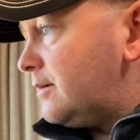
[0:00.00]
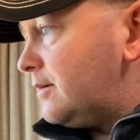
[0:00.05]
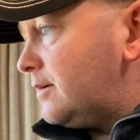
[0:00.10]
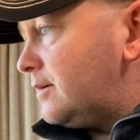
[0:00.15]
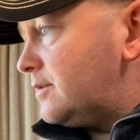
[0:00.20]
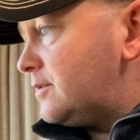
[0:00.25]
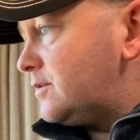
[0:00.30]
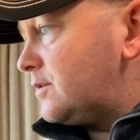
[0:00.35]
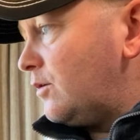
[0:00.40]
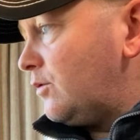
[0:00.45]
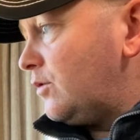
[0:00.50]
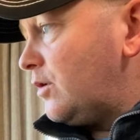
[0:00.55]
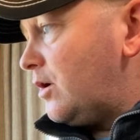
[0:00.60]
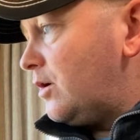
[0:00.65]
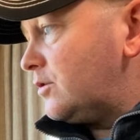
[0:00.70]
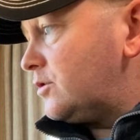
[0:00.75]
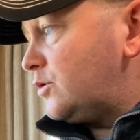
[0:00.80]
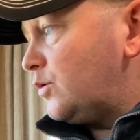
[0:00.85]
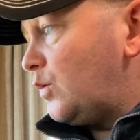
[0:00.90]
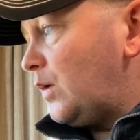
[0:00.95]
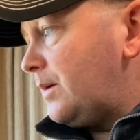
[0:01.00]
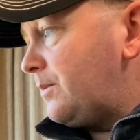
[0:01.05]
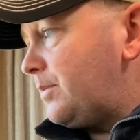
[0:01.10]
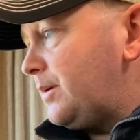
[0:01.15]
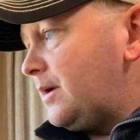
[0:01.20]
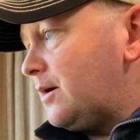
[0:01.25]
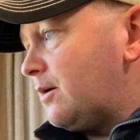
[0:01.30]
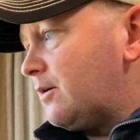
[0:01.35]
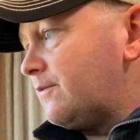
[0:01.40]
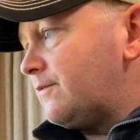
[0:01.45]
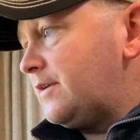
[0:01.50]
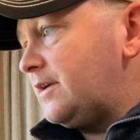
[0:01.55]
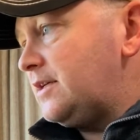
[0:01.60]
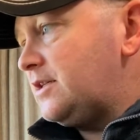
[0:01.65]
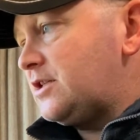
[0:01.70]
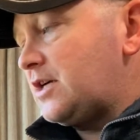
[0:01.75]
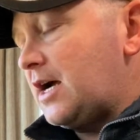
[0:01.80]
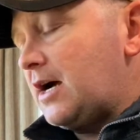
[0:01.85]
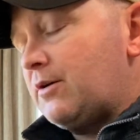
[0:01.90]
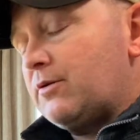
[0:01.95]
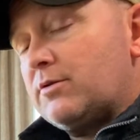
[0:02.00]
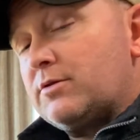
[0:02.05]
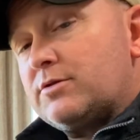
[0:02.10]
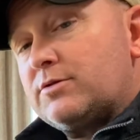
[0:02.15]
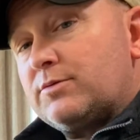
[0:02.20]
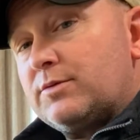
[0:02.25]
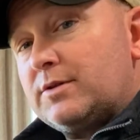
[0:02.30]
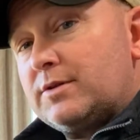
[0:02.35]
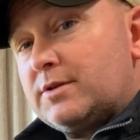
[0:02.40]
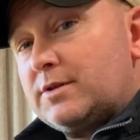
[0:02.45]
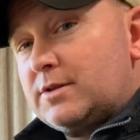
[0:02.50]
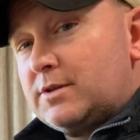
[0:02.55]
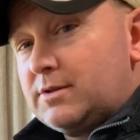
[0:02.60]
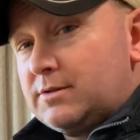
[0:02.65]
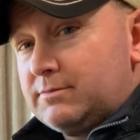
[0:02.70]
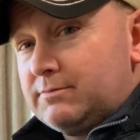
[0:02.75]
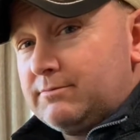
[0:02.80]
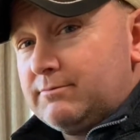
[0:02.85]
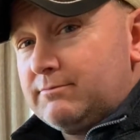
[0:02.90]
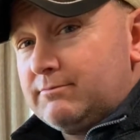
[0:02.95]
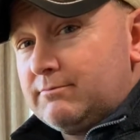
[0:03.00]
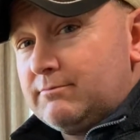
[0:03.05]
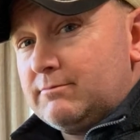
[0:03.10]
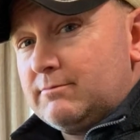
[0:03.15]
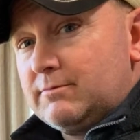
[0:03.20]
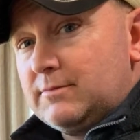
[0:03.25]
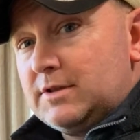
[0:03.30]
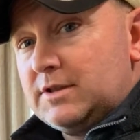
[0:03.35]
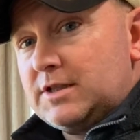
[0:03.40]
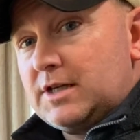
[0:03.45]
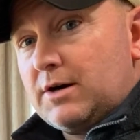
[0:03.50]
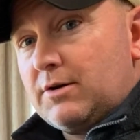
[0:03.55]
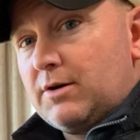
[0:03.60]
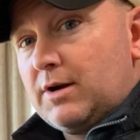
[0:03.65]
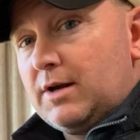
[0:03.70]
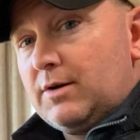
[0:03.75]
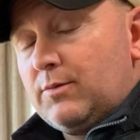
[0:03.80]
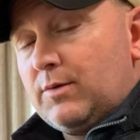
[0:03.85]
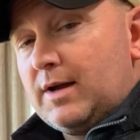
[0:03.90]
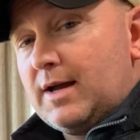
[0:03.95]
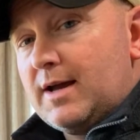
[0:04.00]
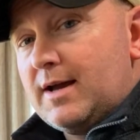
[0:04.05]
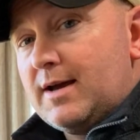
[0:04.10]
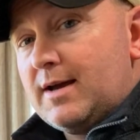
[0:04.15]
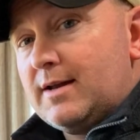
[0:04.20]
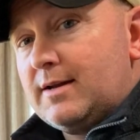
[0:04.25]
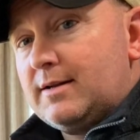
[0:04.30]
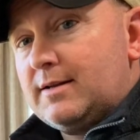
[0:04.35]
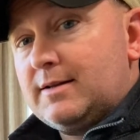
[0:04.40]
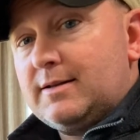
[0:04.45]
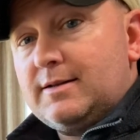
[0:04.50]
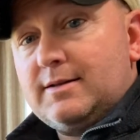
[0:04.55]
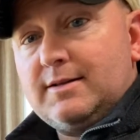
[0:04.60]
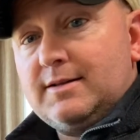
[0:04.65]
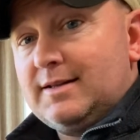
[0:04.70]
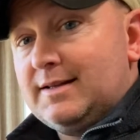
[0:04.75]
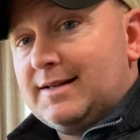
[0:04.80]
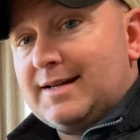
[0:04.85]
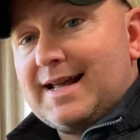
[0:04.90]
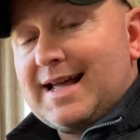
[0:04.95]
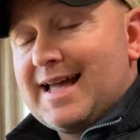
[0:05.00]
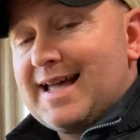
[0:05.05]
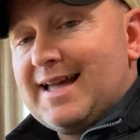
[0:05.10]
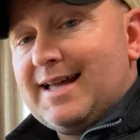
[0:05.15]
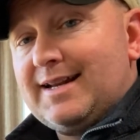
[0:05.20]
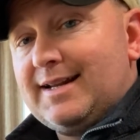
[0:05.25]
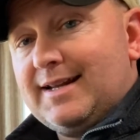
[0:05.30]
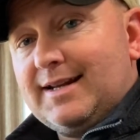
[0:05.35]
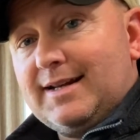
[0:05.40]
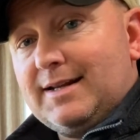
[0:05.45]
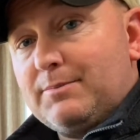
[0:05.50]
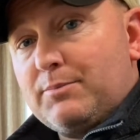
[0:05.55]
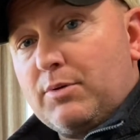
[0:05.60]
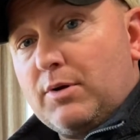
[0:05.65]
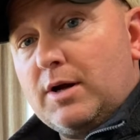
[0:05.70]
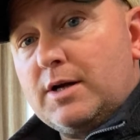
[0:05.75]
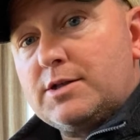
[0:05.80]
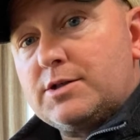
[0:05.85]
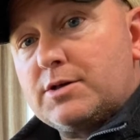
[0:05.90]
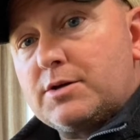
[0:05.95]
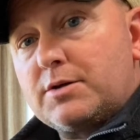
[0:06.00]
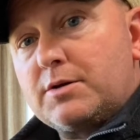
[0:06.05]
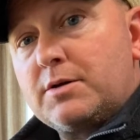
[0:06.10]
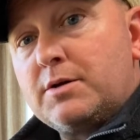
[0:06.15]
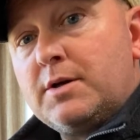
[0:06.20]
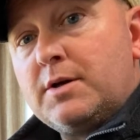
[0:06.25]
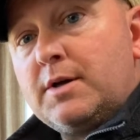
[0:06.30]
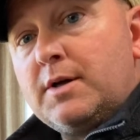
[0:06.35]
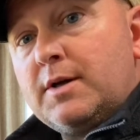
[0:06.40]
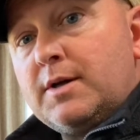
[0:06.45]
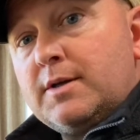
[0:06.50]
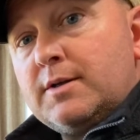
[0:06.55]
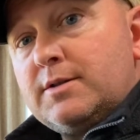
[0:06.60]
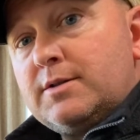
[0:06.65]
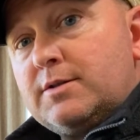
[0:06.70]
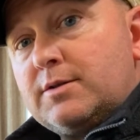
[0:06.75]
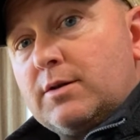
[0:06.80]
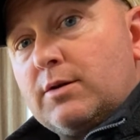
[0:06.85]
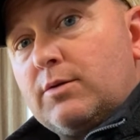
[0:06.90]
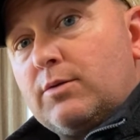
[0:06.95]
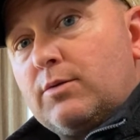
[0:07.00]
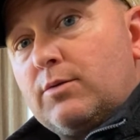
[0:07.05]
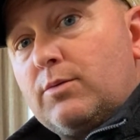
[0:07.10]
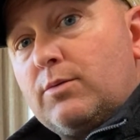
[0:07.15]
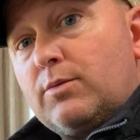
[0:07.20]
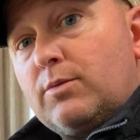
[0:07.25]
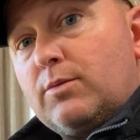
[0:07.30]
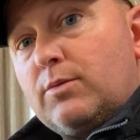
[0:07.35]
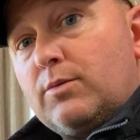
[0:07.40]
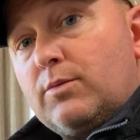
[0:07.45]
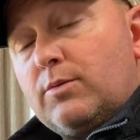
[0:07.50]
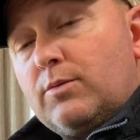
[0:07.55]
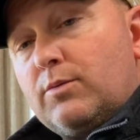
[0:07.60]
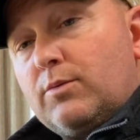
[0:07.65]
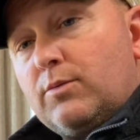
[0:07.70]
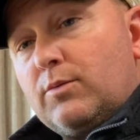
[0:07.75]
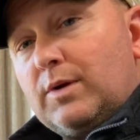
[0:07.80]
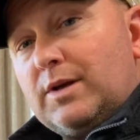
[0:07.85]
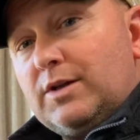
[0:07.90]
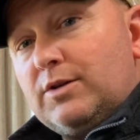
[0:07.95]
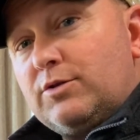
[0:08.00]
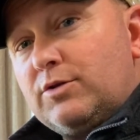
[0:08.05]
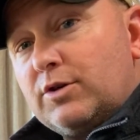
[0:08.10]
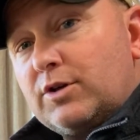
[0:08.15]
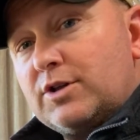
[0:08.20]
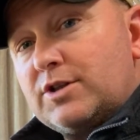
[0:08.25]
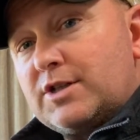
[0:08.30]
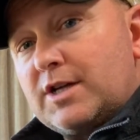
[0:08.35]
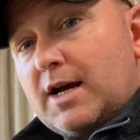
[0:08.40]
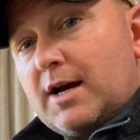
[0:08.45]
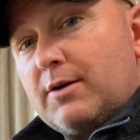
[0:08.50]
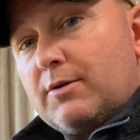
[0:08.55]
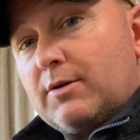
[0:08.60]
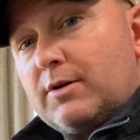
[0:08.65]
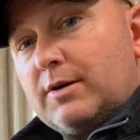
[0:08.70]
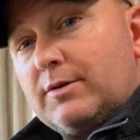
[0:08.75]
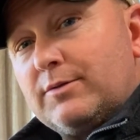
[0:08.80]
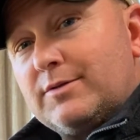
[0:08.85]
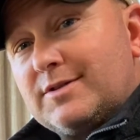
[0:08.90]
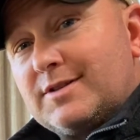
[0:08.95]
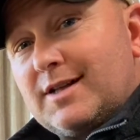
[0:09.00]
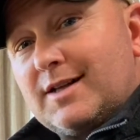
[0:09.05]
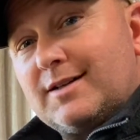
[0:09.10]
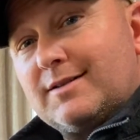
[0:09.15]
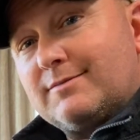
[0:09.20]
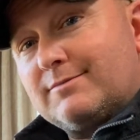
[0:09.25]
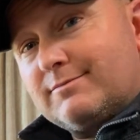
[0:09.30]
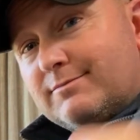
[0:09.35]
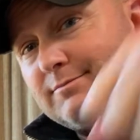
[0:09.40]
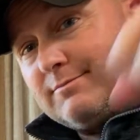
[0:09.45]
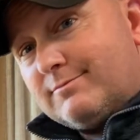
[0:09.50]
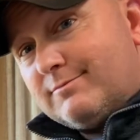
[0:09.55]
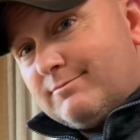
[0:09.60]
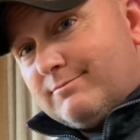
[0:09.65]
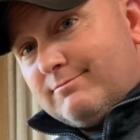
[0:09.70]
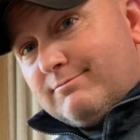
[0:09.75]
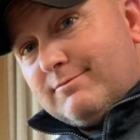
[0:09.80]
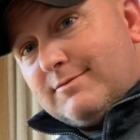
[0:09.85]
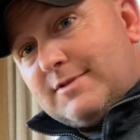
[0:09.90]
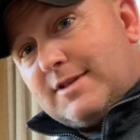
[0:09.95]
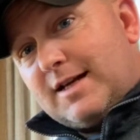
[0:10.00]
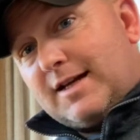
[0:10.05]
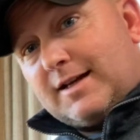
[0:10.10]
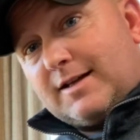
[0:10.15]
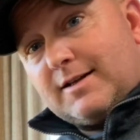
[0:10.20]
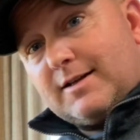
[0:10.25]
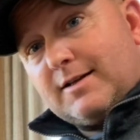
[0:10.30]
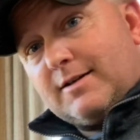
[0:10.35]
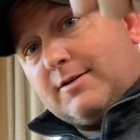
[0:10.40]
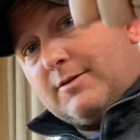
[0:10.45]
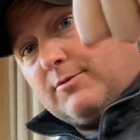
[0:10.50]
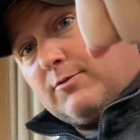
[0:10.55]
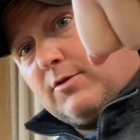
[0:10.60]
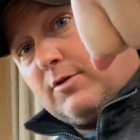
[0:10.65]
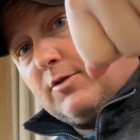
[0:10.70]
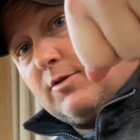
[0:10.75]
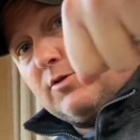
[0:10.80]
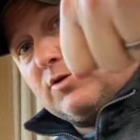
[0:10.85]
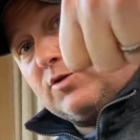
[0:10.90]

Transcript: so long to wimpy RV showers, which the shower head we had didn't add any pressure. So when you took a shower, it was like taking one of those